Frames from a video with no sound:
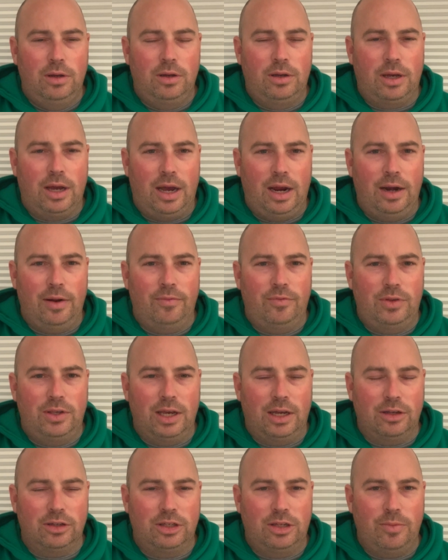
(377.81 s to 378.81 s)
kind of
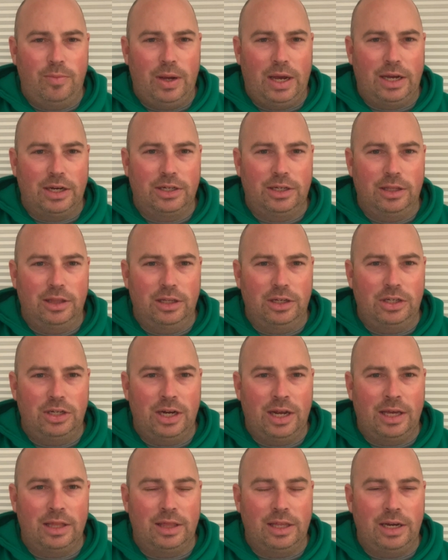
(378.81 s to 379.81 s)
tell Sebastian
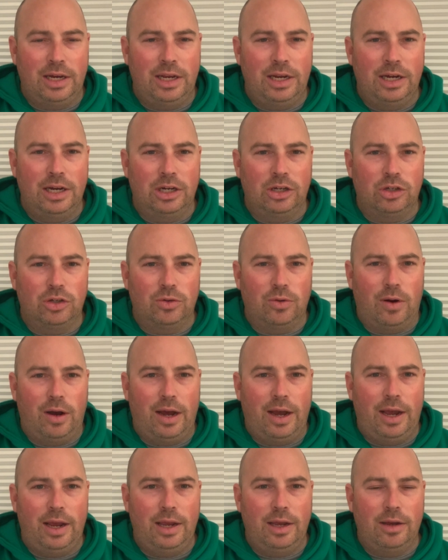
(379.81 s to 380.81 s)
Lletget that he didn't
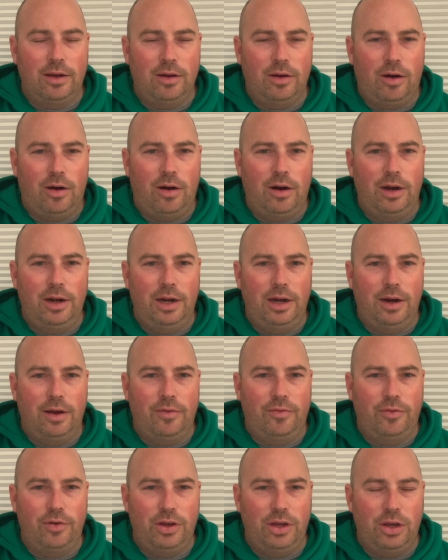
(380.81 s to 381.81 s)
try hard
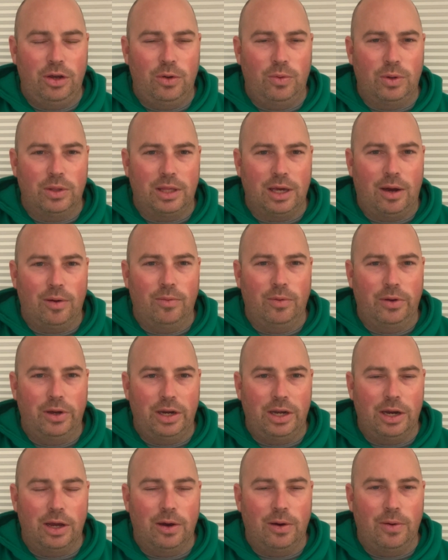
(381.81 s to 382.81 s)
enough for you without really
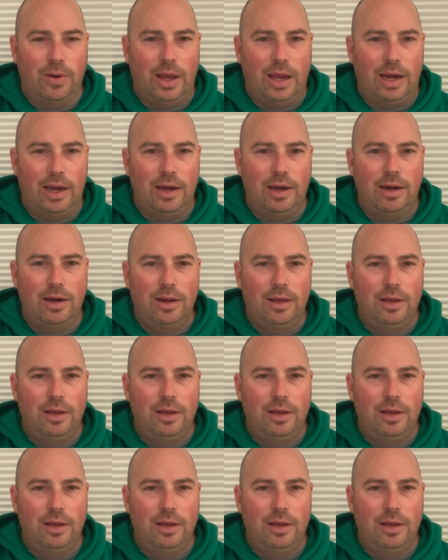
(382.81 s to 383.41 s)
knowing,